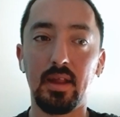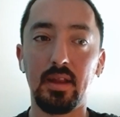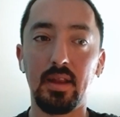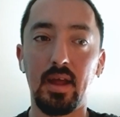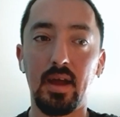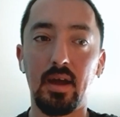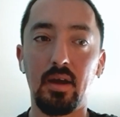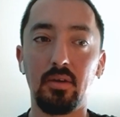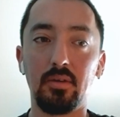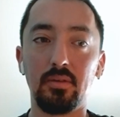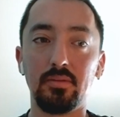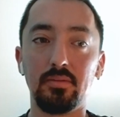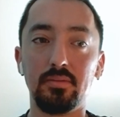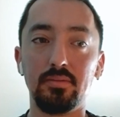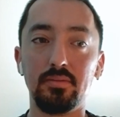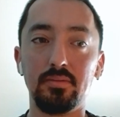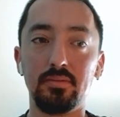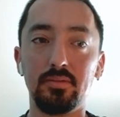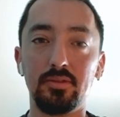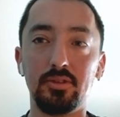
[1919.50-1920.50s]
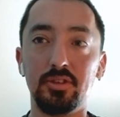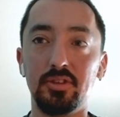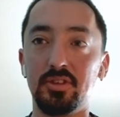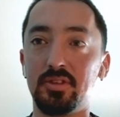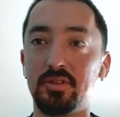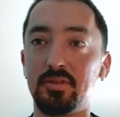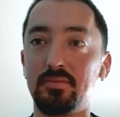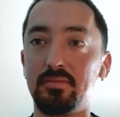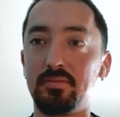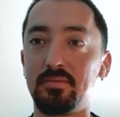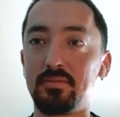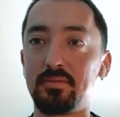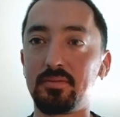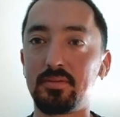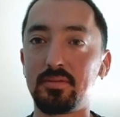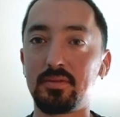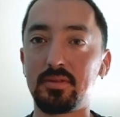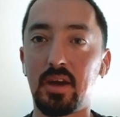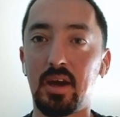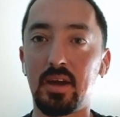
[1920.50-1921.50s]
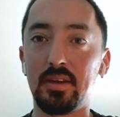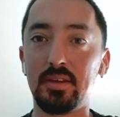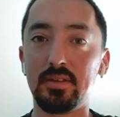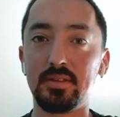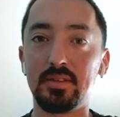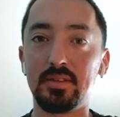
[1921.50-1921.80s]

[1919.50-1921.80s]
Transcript: now she's gotten to